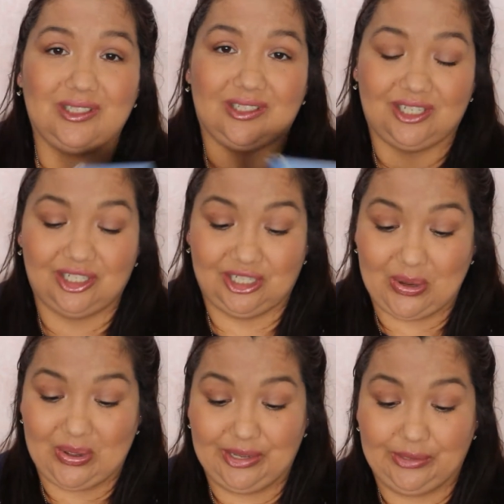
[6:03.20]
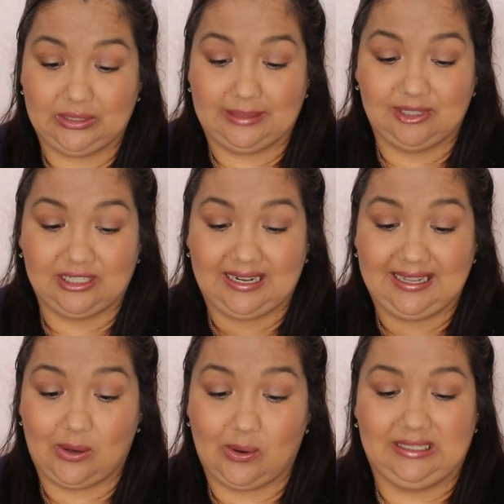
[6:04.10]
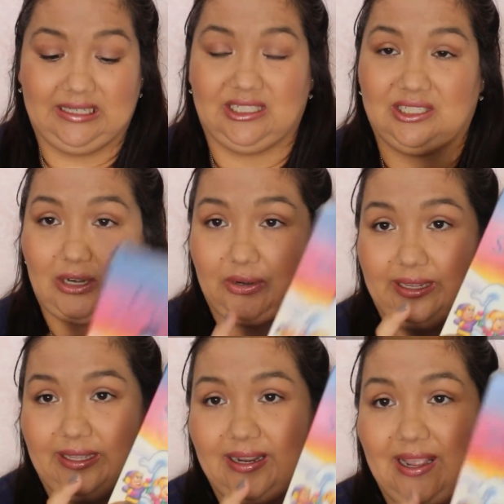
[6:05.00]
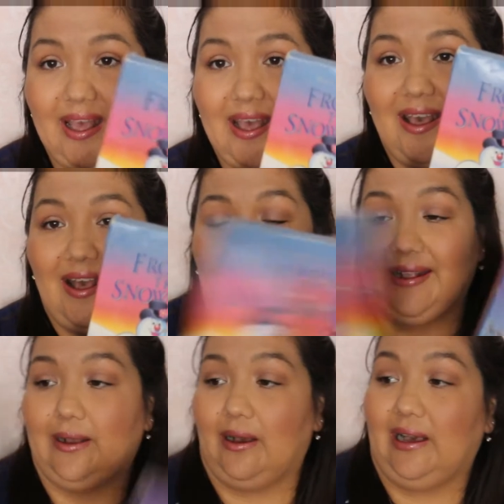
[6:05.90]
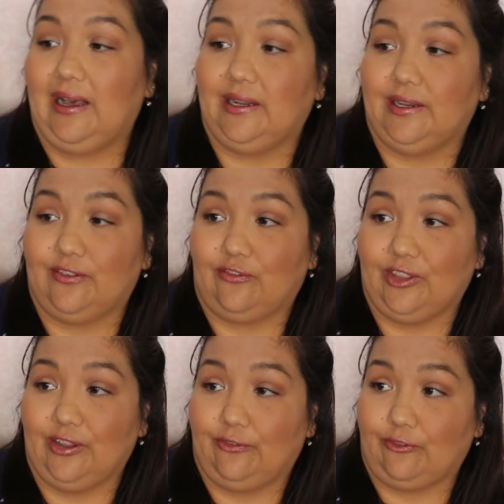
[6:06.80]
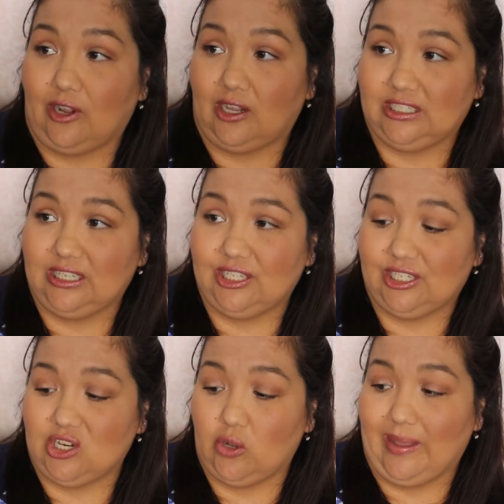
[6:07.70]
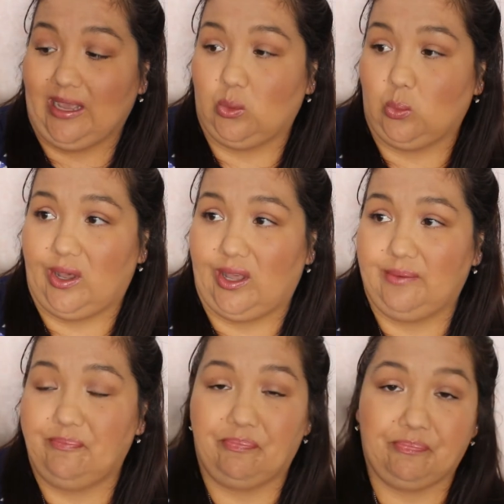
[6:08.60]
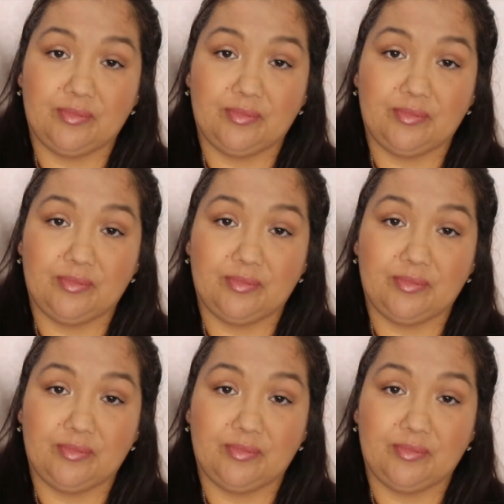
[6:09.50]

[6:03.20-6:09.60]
ones to show you, so I'm just gonna go ahead and get started. I got for the Frosty the Snowman one,